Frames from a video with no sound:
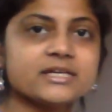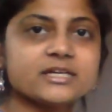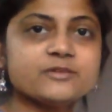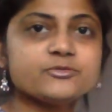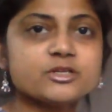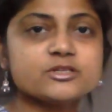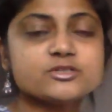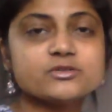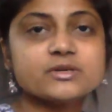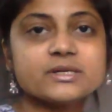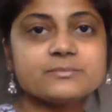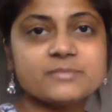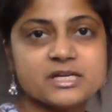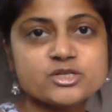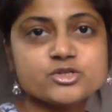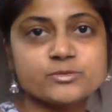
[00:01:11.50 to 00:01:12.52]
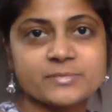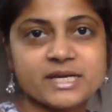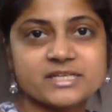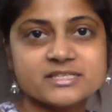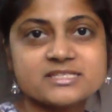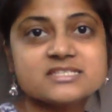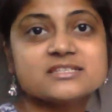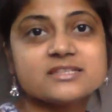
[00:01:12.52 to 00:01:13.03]
if you're doing
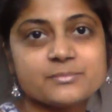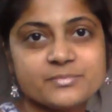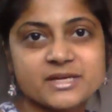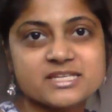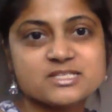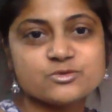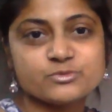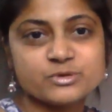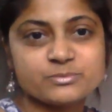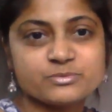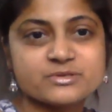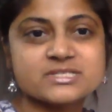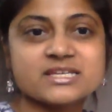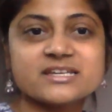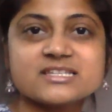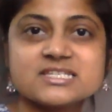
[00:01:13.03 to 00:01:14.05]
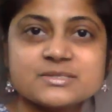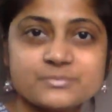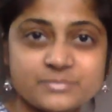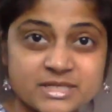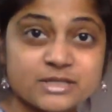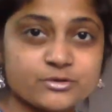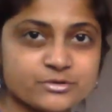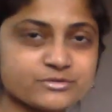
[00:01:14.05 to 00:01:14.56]
measurement, the base represents
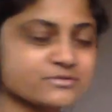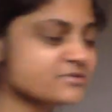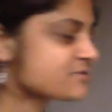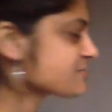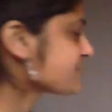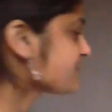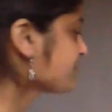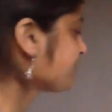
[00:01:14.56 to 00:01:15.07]
meters.